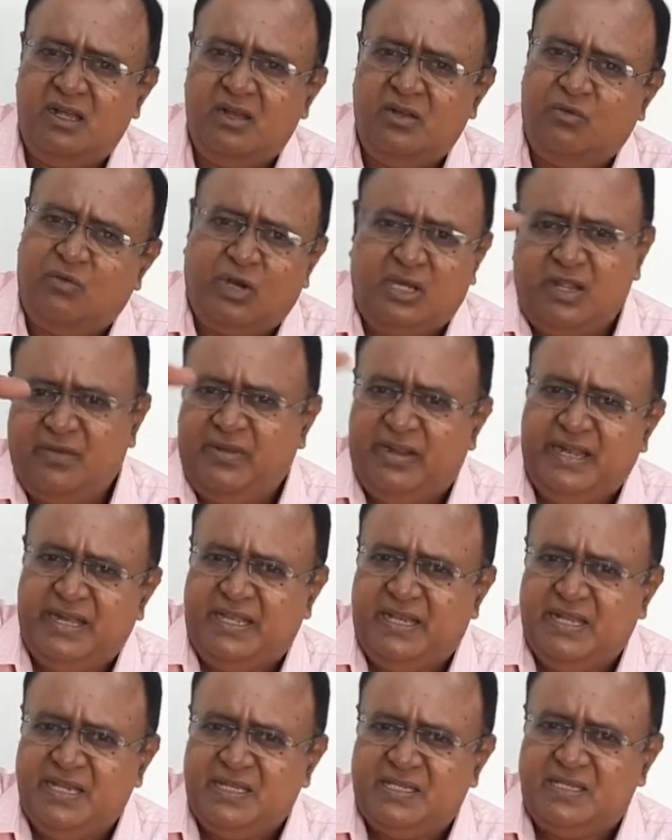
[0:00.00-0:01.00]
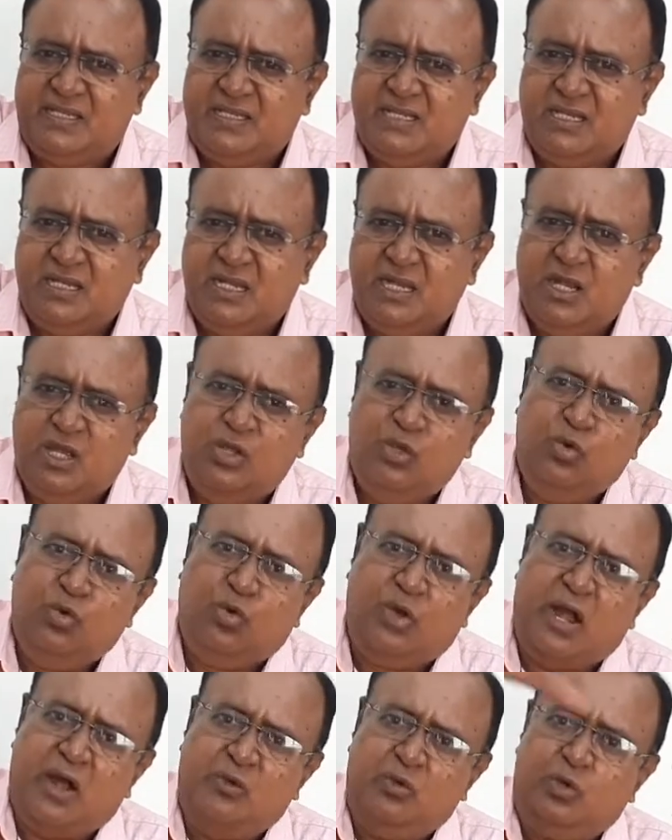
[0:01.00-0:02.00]
whatever it is, you
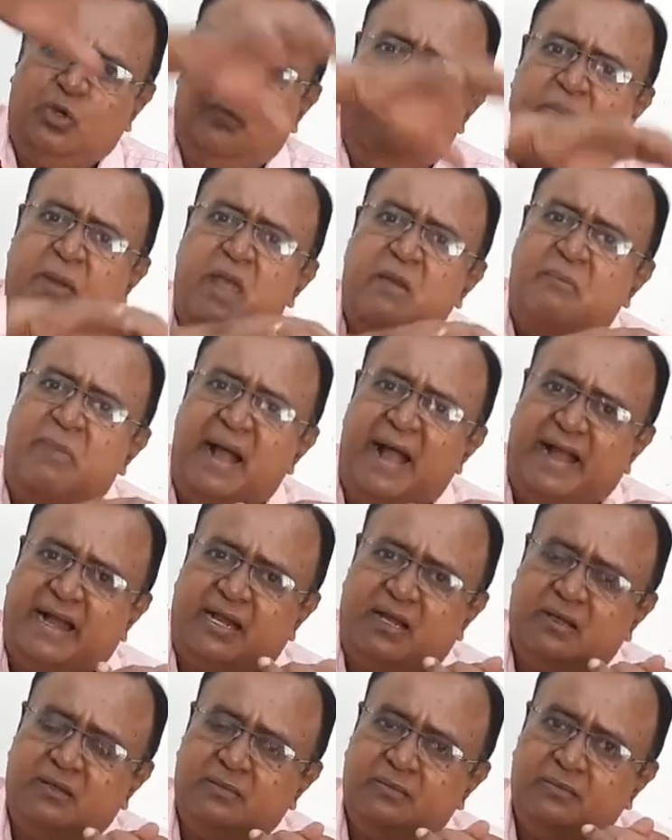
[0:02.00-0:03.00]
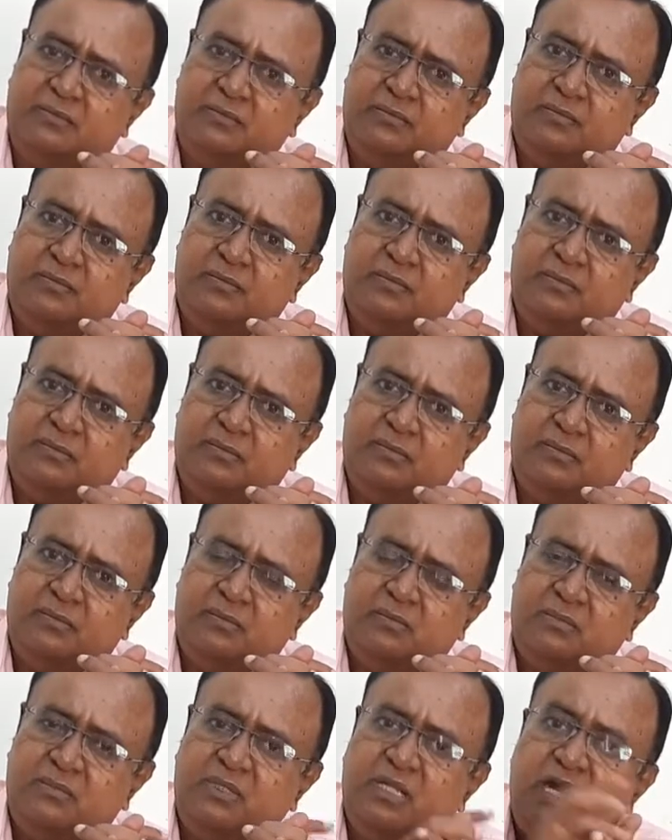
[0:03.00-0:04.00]
have to pay back.
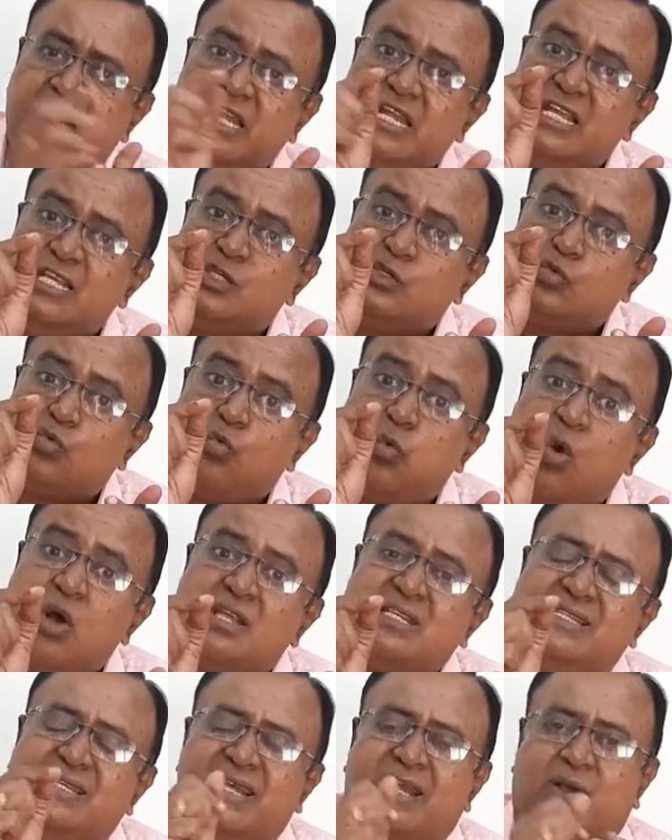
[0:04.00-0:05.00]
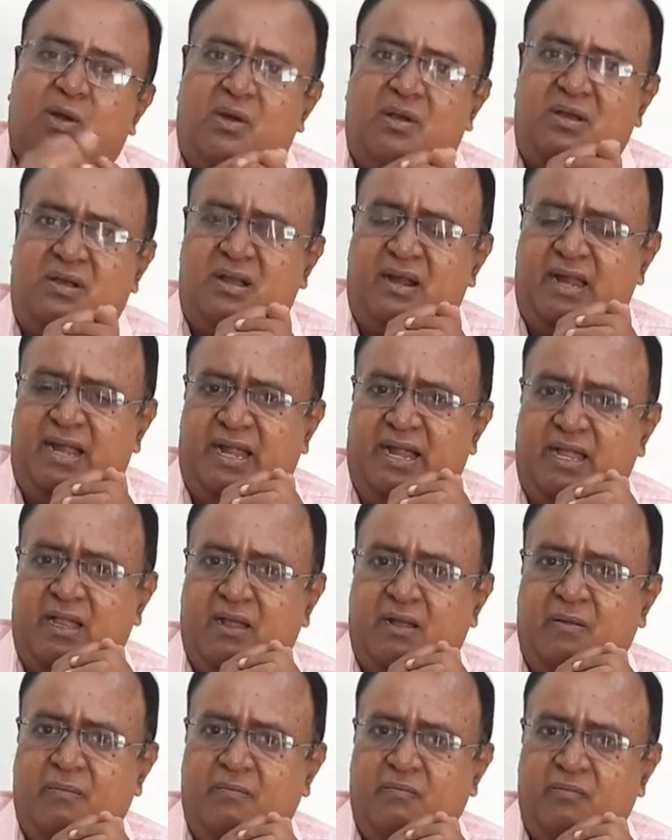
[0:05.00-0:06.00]
That is quasi-contract.
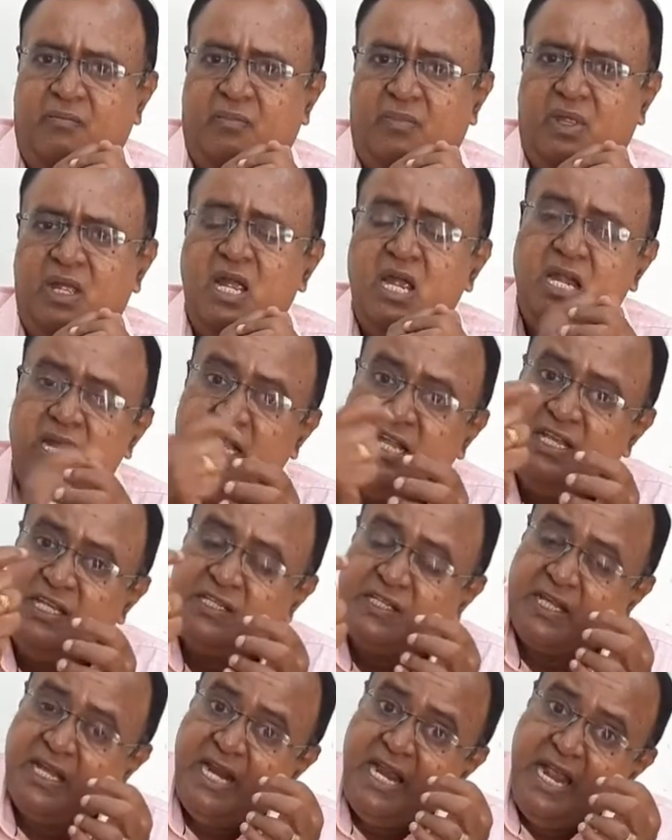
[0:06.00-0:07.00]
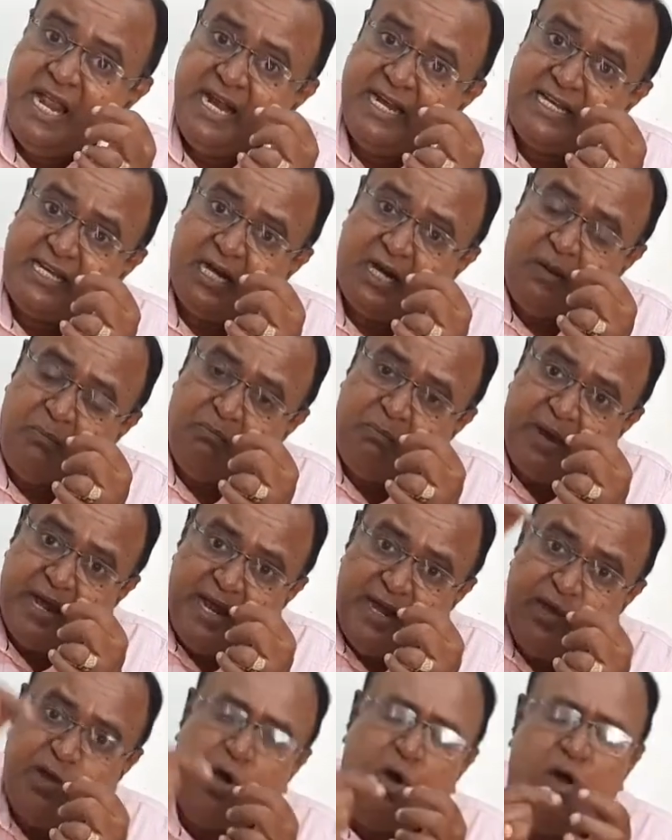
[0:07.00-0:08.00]
It is created by
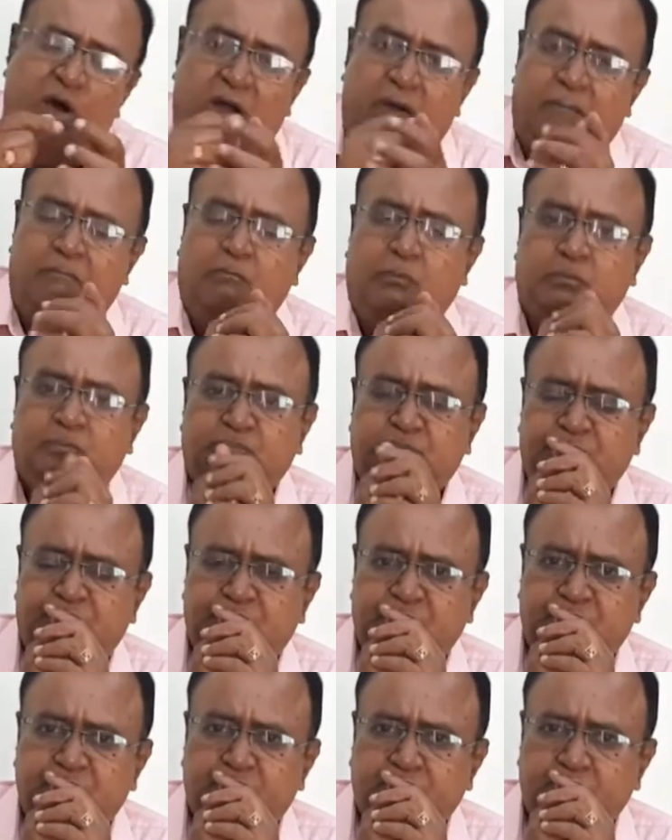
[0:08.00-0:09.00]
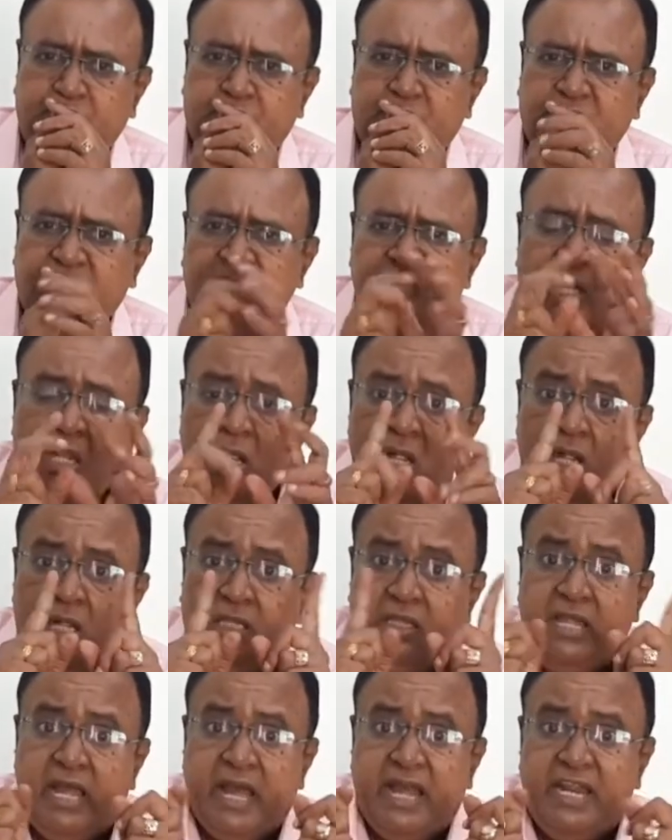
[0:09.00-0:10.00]
law.
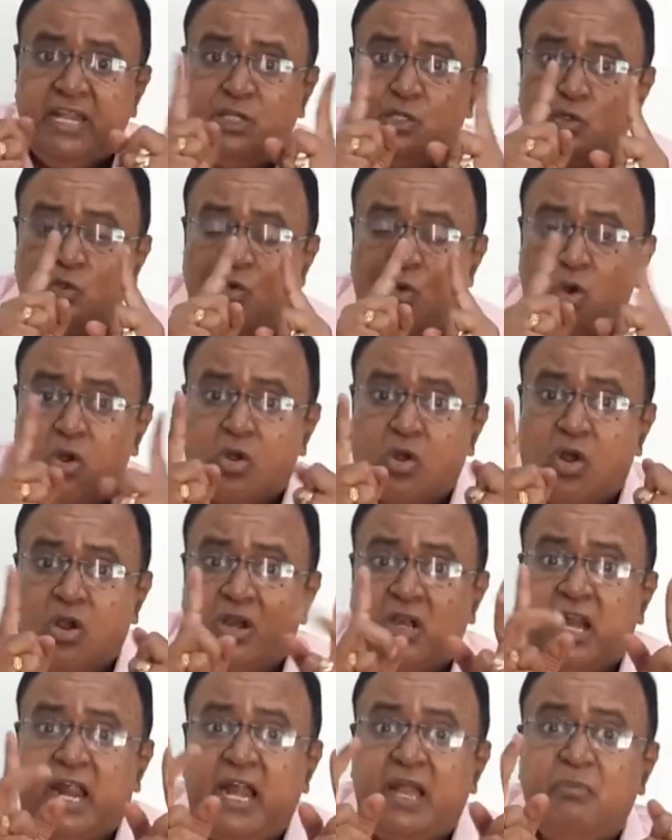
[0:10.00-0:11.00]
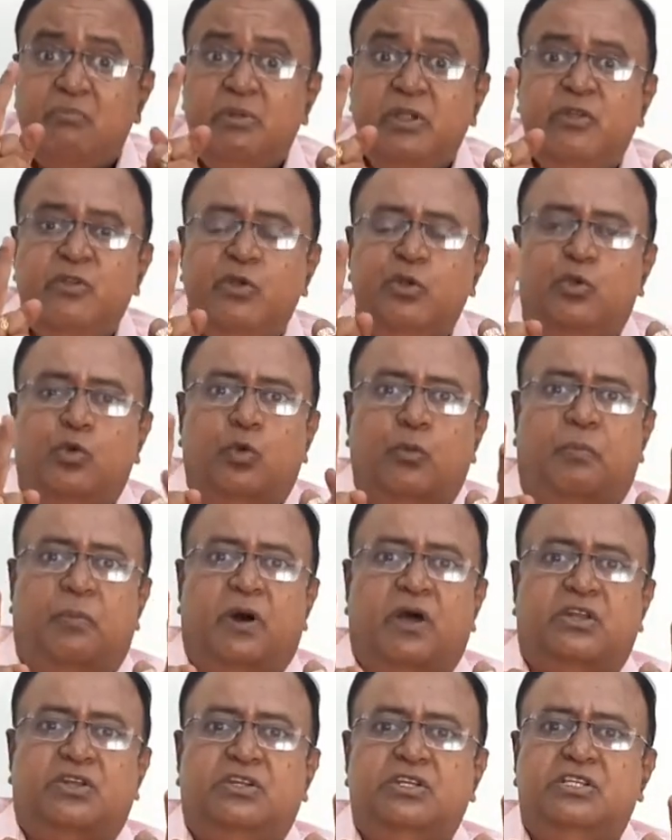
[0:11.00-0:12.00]
There is no contract between two
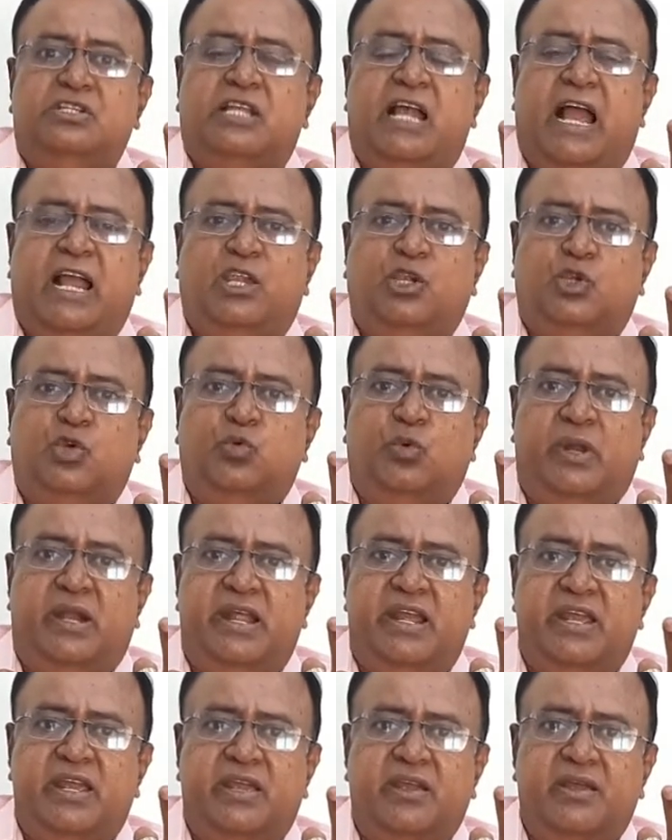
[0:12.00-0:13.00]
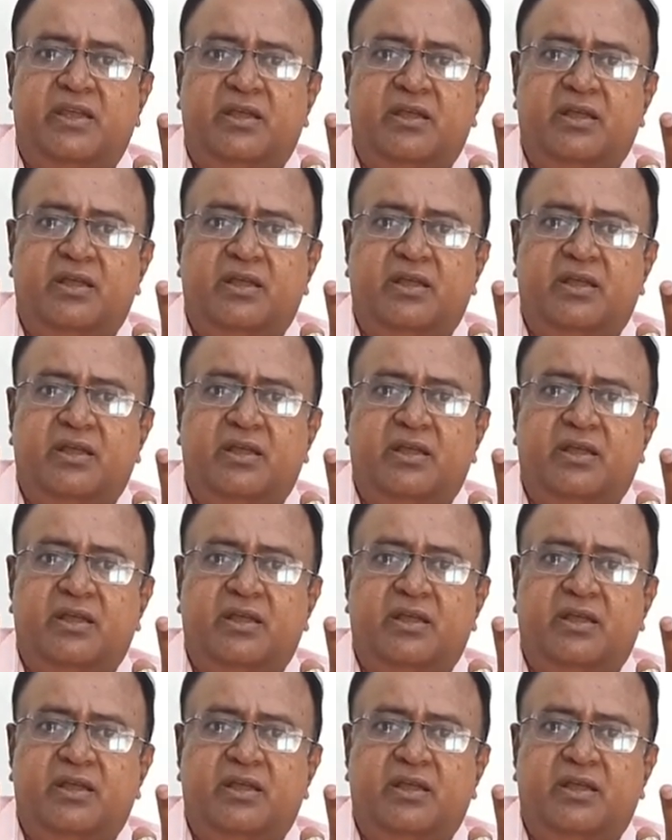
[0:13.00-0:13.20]
parties actually.